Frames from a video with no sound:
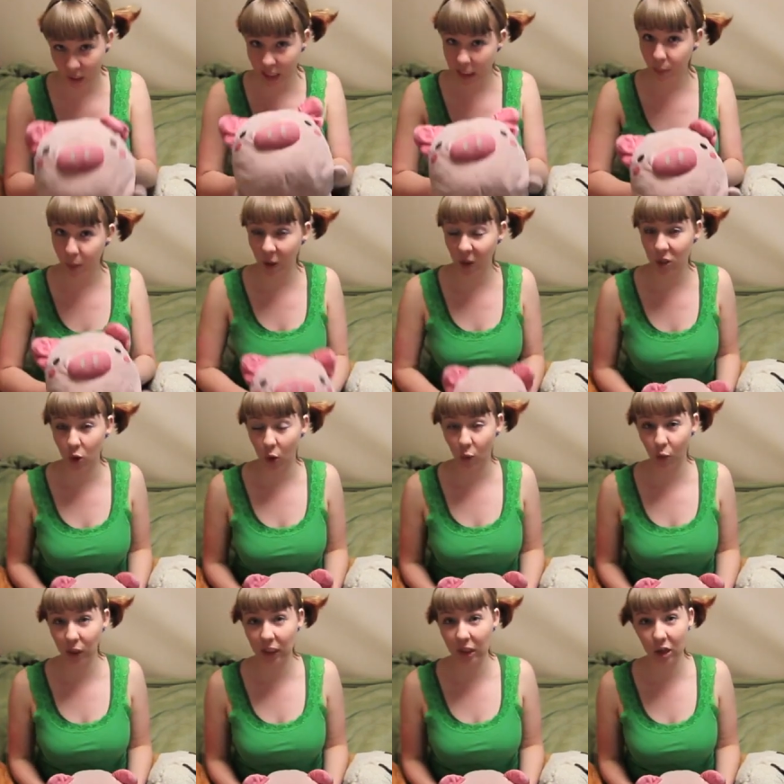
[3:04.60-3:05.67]
guest appearance a
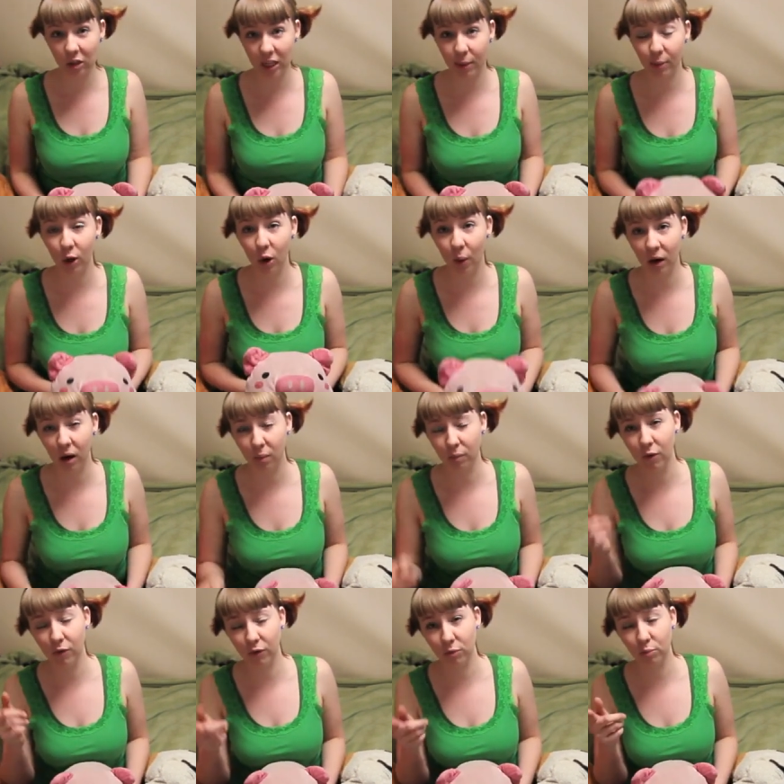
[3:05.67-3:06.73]
really long time ago in our
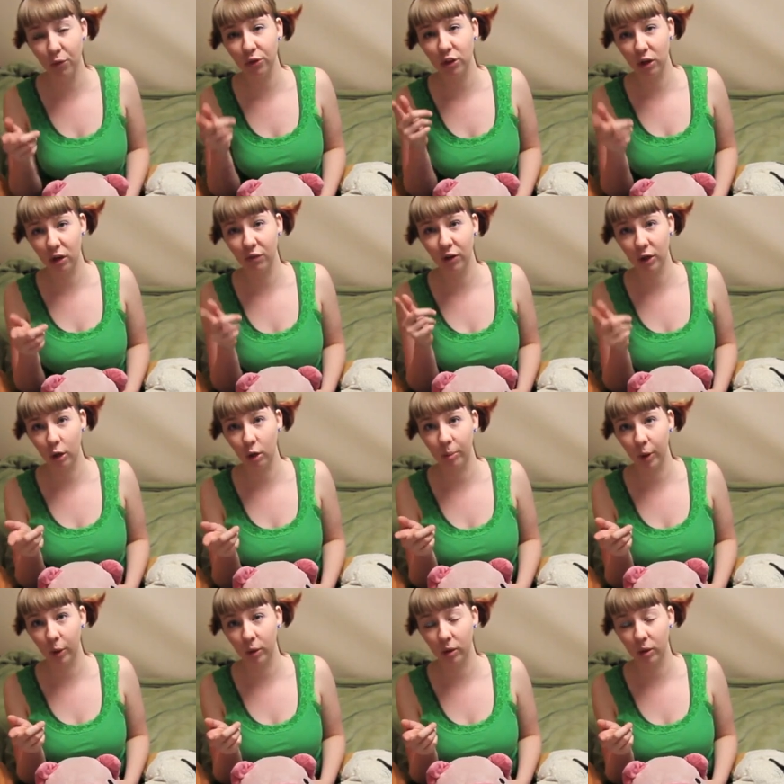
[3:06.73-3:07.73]
movie, movie theater video about